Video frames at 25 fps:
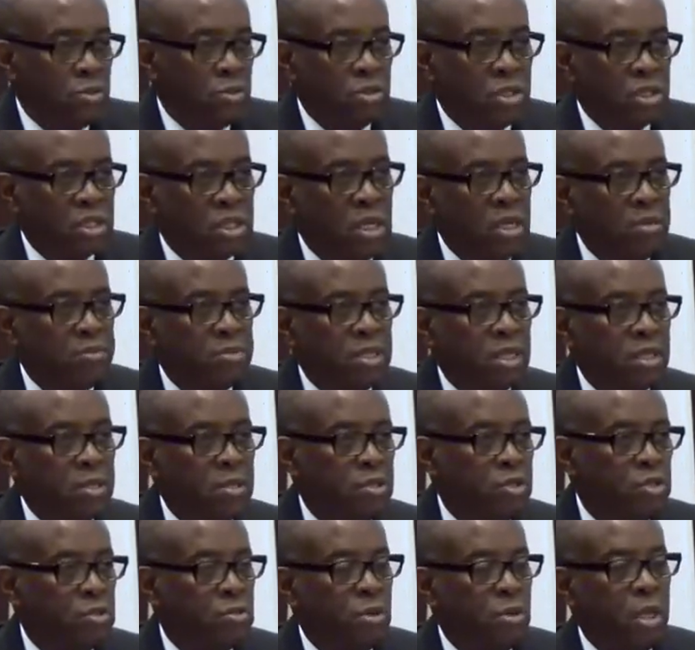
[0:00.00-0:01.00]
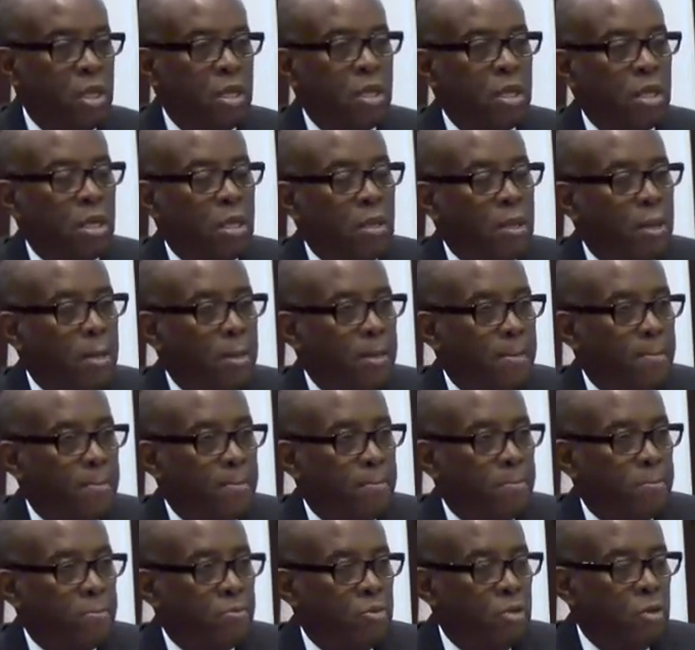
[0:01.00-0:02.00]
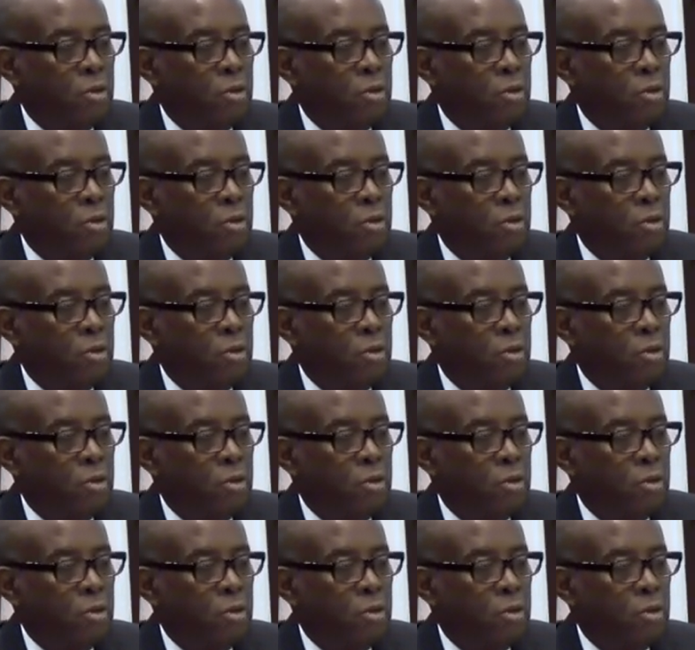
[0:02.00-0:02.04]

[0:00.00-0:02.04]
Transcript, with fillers: who sleeps on the street, the